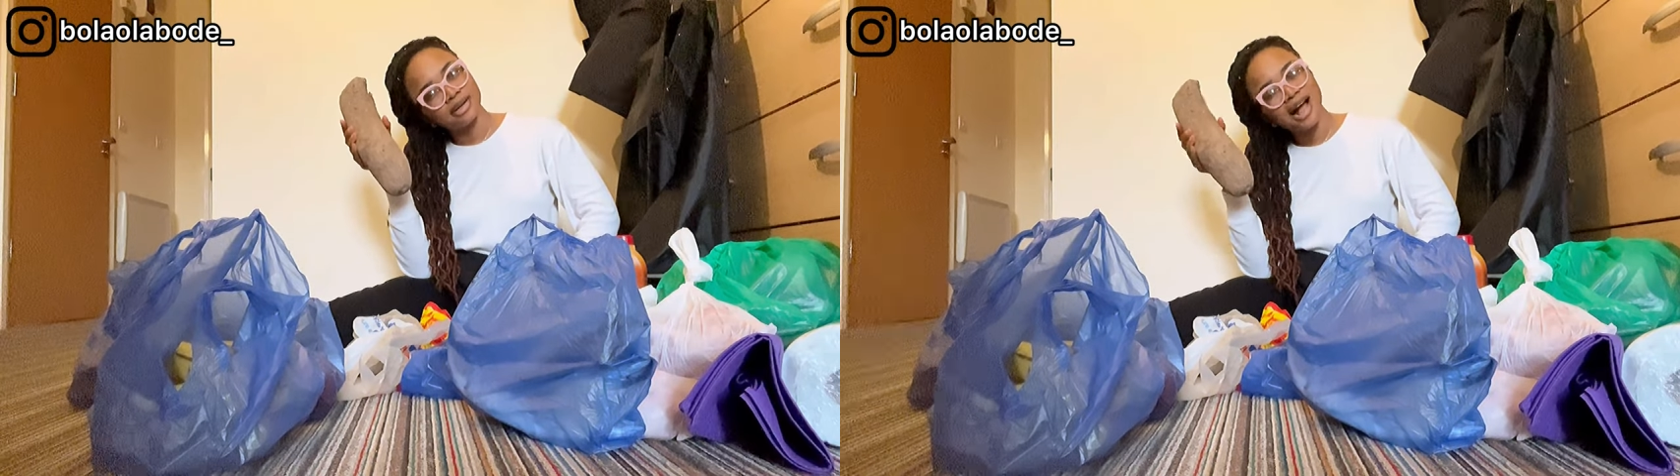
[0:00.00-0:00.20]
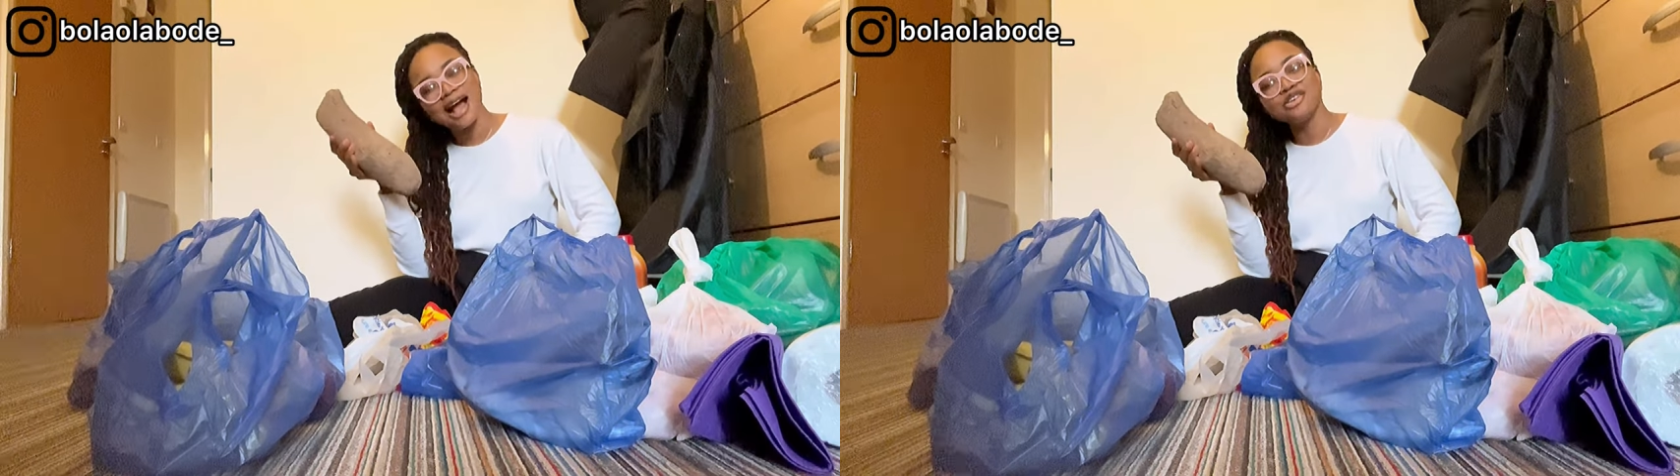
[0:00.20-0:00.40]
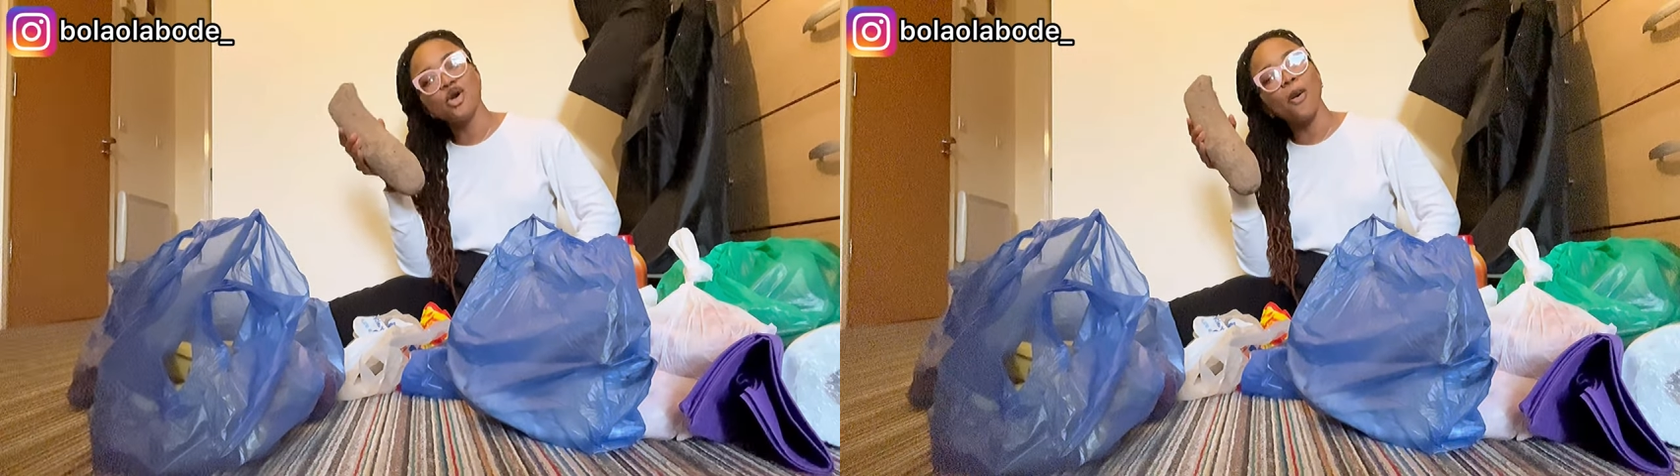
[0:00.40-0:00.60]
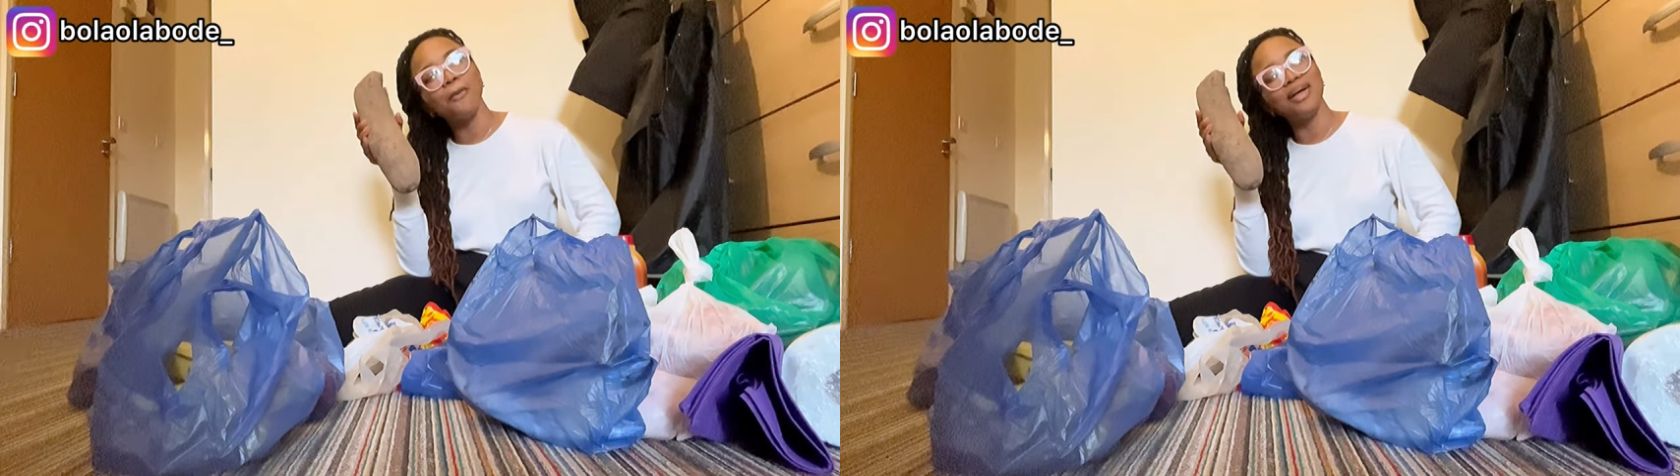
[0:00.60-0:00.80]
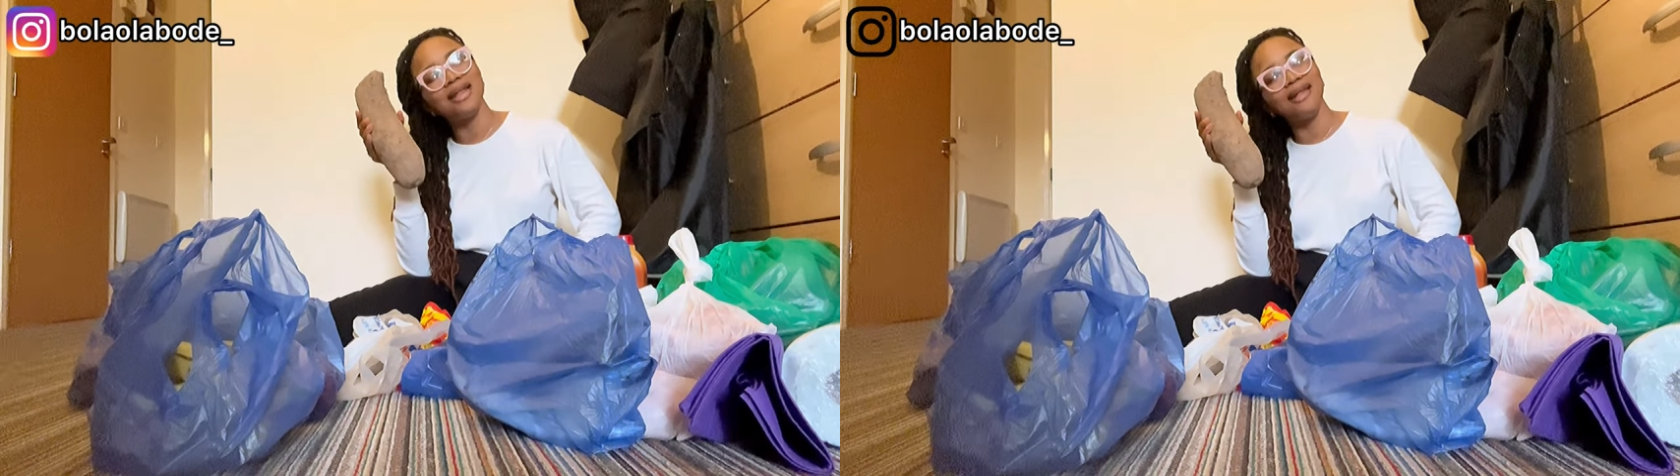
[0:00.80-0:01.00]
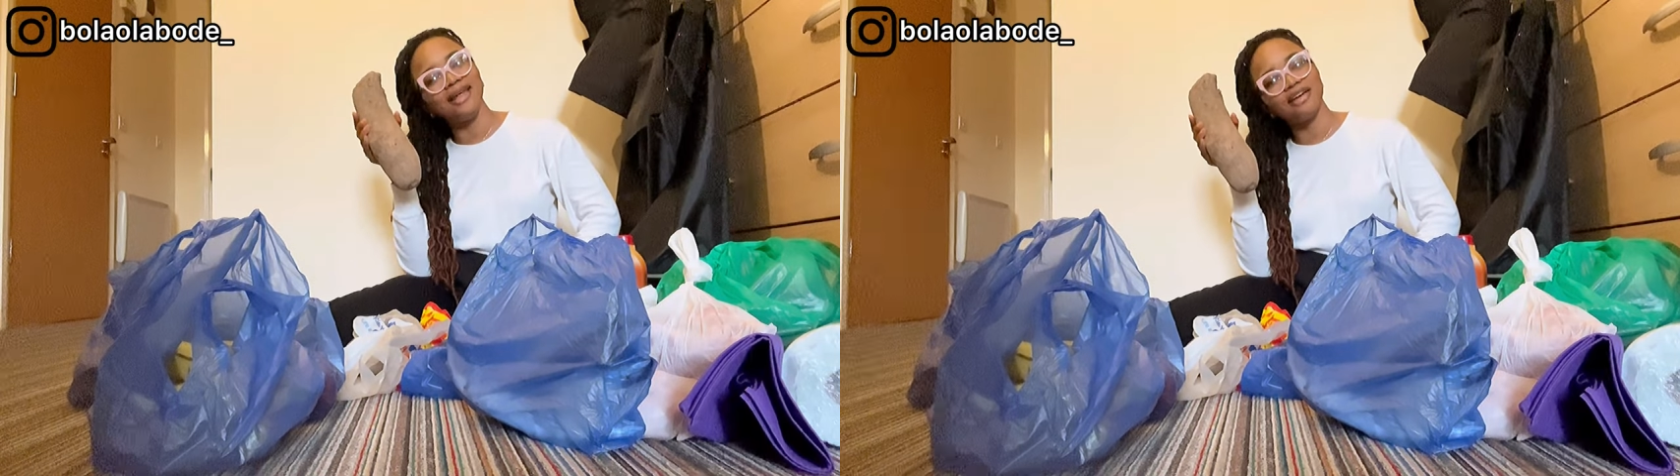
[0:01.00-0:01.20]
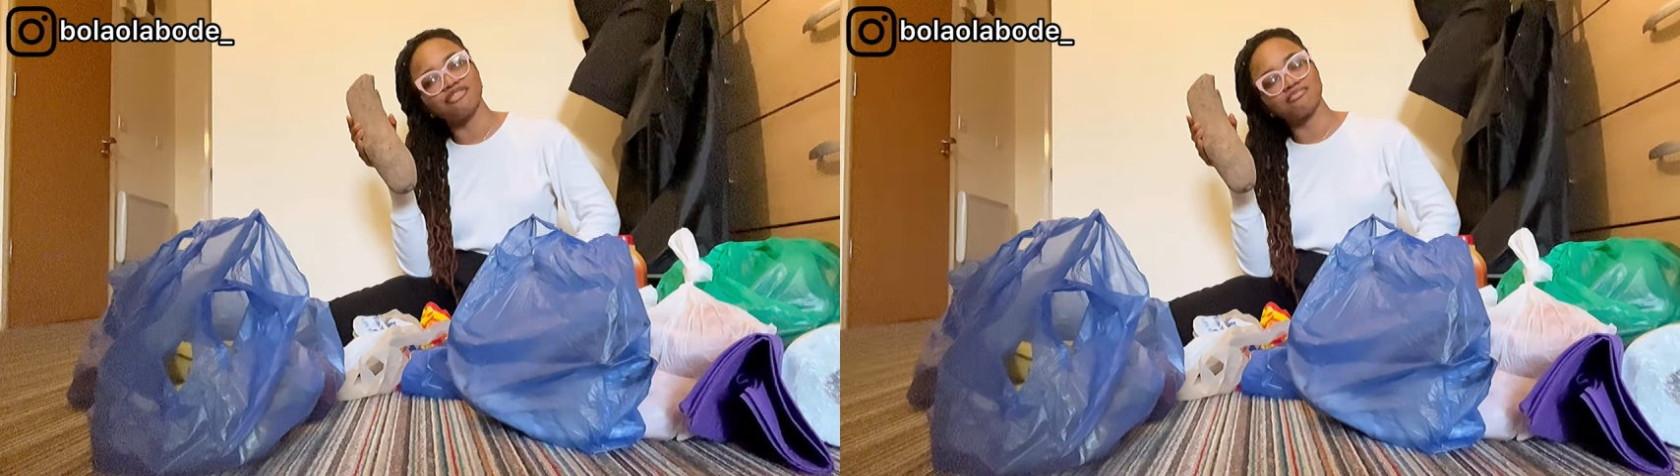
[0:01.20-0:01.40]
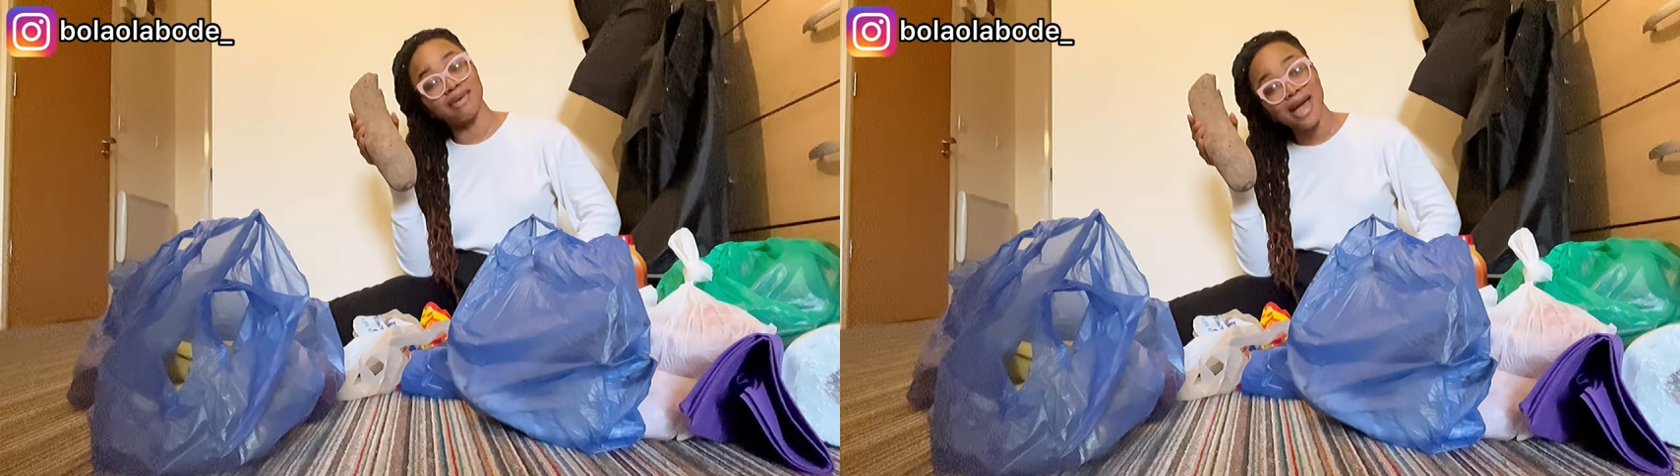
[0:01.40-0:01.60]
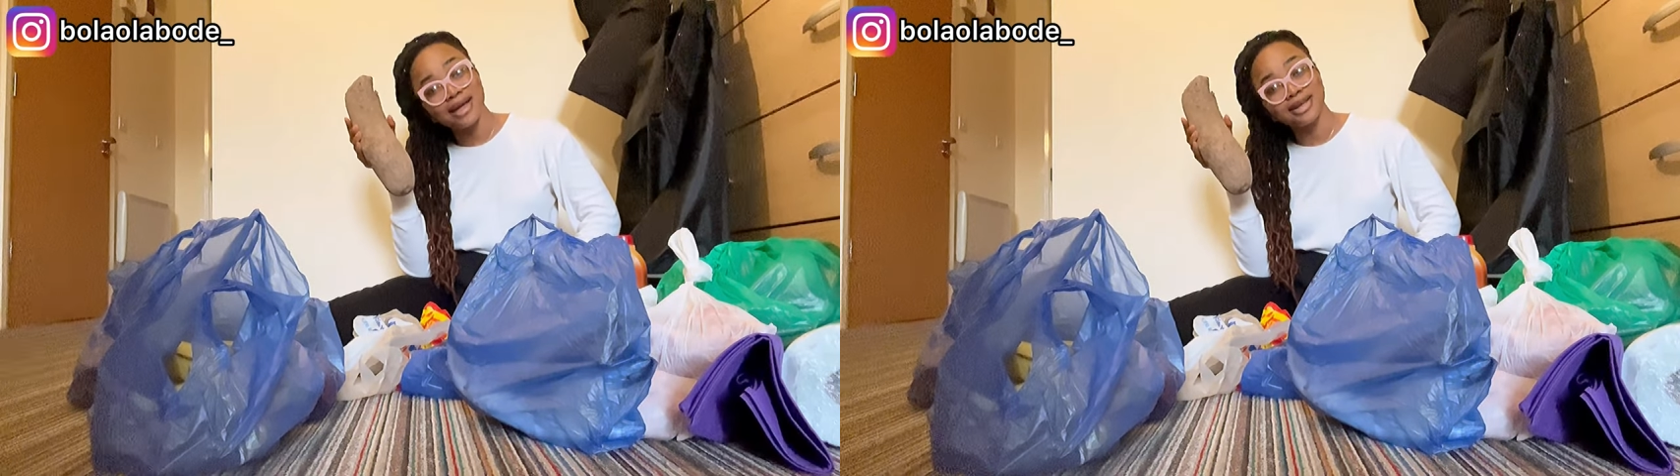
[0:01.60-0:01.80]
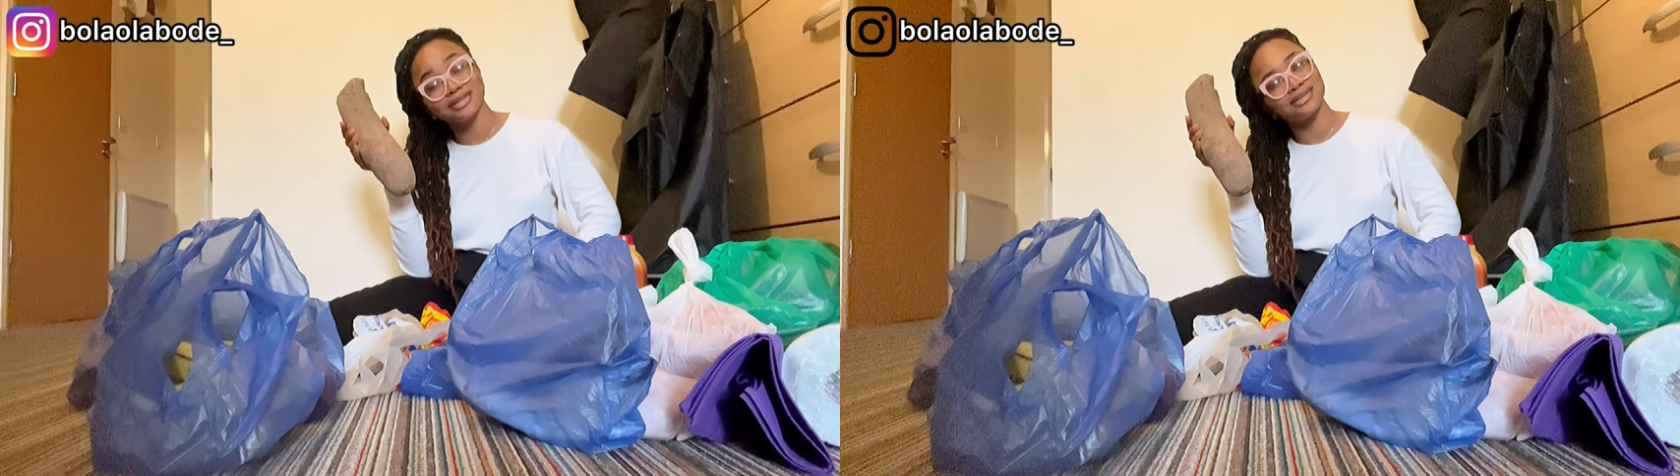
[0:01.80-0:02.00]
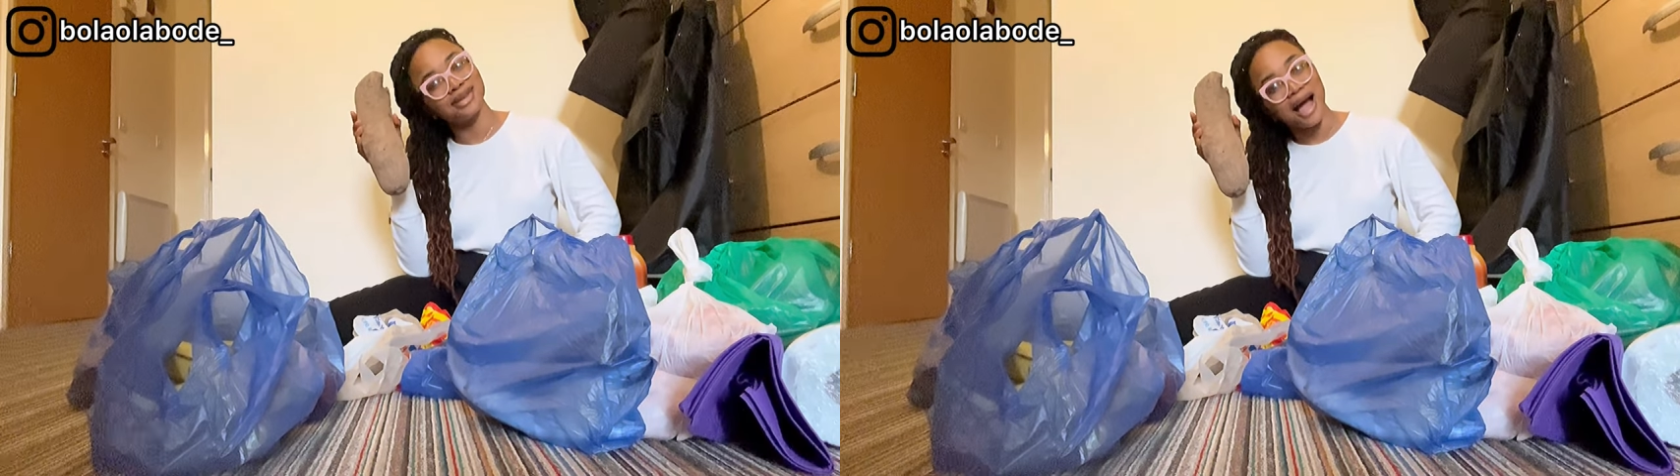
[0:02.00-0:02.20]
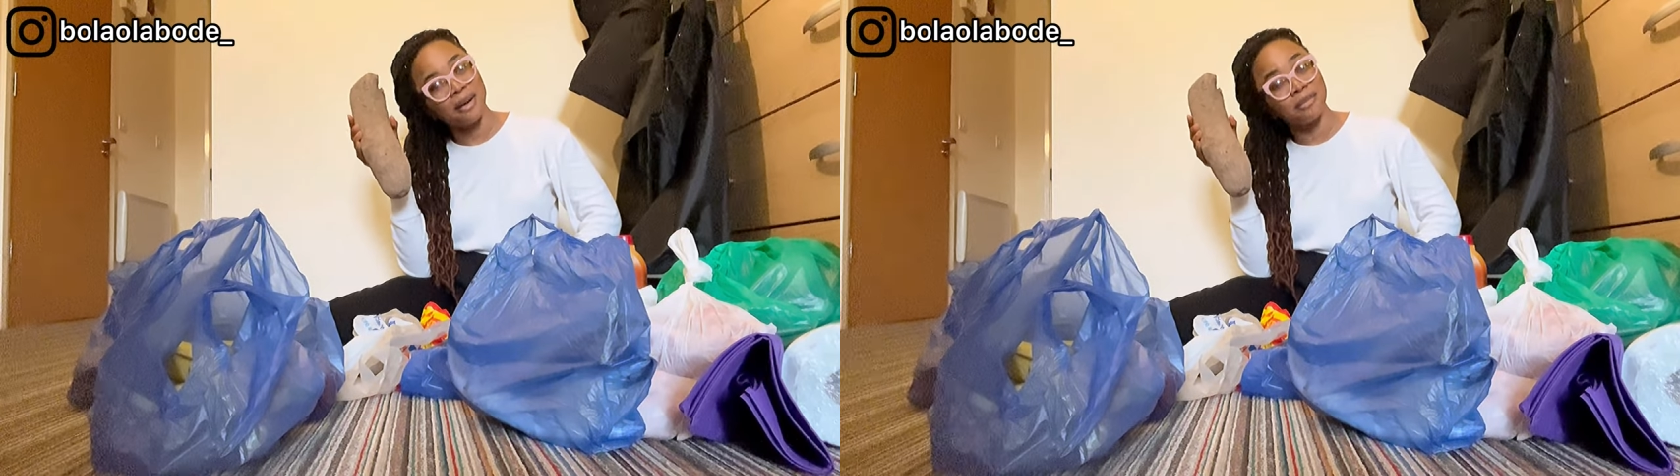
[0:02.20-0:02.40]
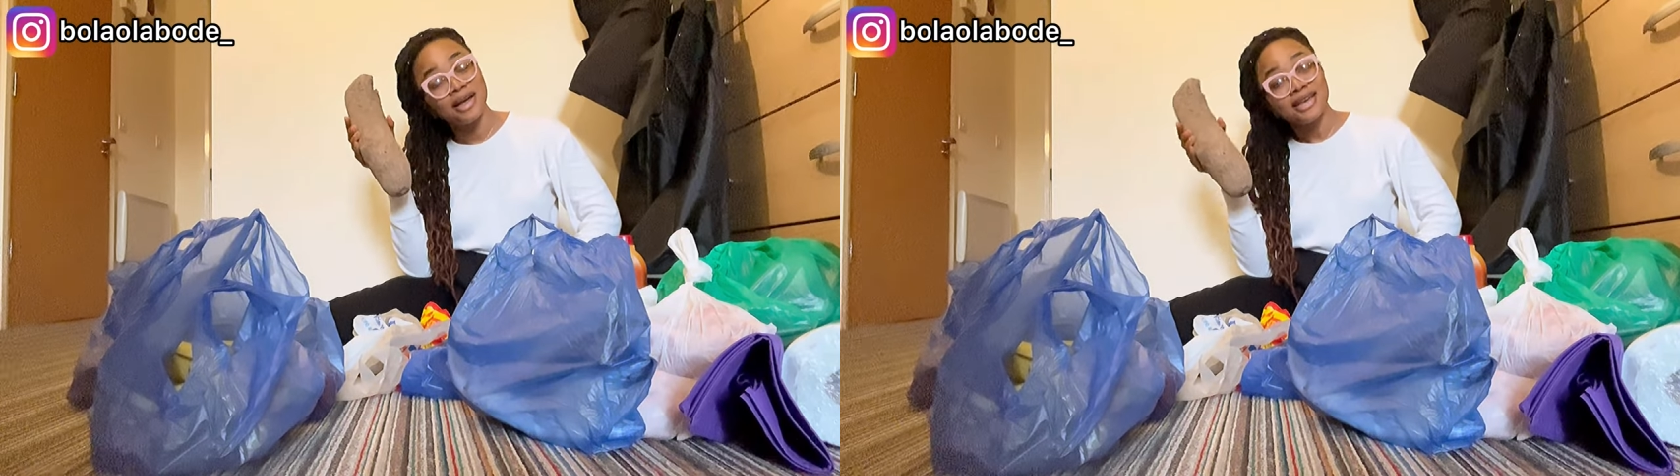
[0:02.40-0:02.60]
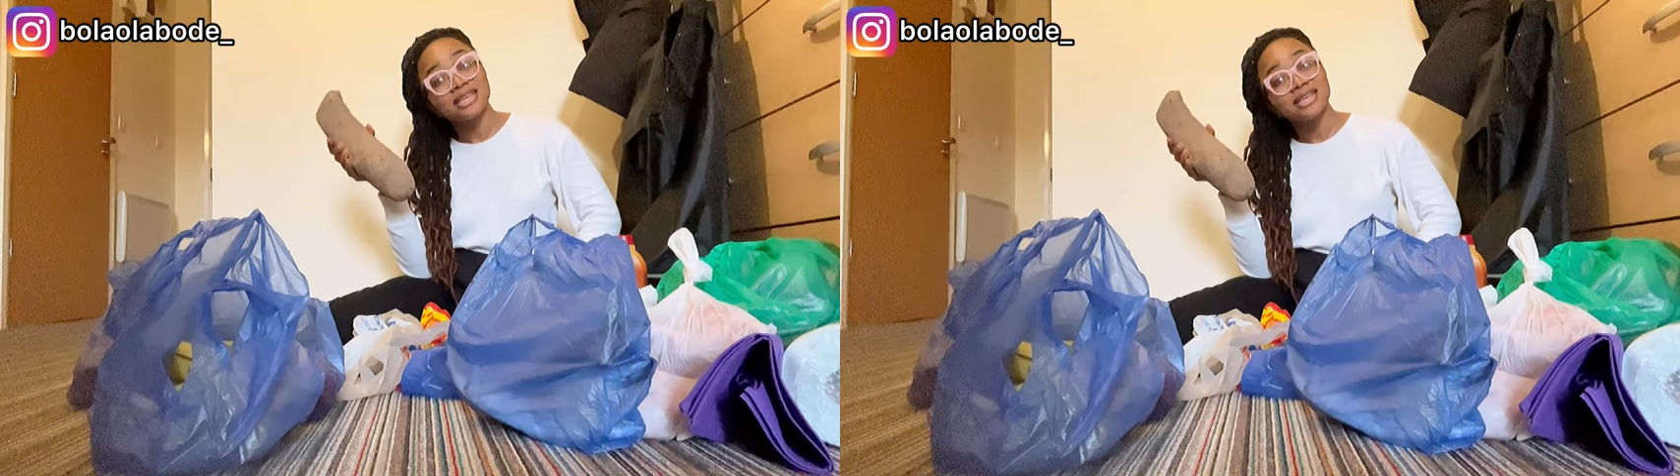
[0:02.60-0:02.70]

Can you believe where this yam